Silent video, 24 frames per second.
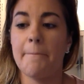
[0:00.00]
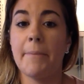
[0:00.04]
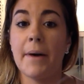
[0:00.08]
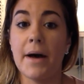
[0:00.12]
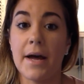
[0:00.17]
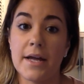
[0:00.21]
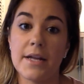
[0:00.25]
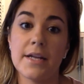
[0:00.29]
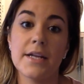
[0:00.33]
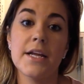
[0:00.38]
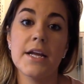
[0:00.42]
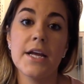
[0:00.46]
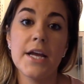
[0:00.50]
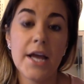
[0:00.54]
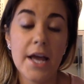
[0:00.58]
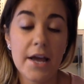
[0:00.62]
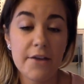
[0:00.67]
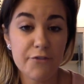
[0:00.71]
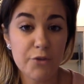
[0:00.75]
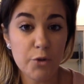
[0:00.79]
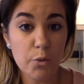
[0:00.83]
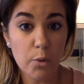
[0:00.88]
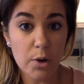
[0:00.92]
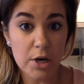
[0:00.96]
But
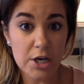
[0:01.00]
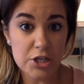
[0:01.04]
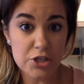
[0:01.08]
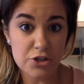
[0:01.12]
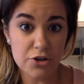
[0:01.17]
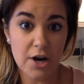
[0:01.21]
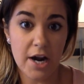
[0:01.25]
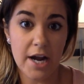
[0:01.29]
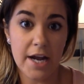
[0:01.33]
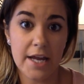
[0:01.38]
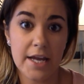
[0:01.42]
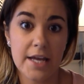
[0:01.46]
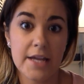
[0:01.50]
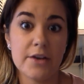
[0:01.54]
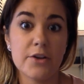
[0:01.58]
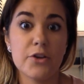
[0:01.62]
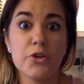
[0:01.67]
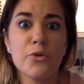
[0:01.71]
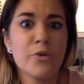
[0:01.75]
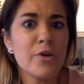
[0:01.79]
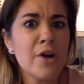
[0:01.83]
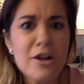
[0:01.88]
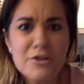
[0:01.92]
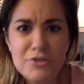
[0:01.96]
if you want to try it,
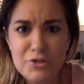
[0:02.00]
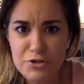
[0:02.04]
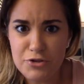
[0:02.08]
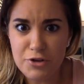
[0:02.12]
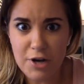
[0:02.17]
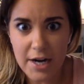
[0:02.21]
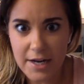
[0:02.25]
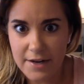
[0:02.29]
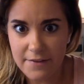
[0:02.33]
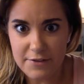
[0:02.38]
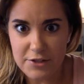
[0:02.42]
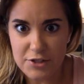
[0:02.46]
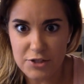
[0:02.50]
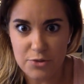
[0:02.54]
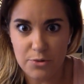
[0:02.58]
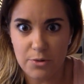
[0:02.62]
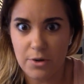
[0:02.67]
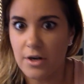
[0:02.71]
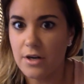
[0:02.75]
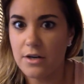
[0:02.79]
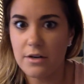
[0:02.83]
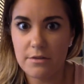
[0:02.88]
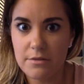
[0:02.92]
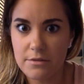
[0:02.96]
you can also try it in the
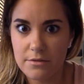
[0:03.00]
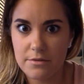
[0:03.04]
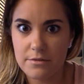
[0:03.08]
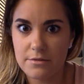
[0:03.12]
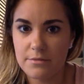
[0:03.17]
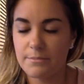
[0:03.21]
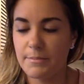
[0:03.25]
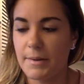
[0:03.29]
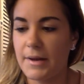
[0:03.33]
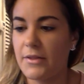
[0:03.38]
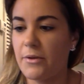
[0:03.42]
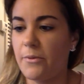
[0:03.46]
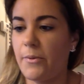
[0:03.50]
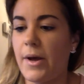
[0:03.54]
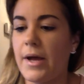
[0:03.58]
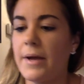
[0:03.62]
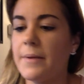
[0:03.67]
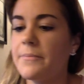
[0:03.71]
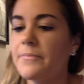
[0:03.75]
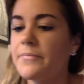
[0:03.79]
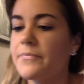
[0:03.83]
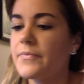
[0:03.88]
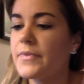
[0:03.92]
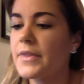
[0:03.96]
store, by the way.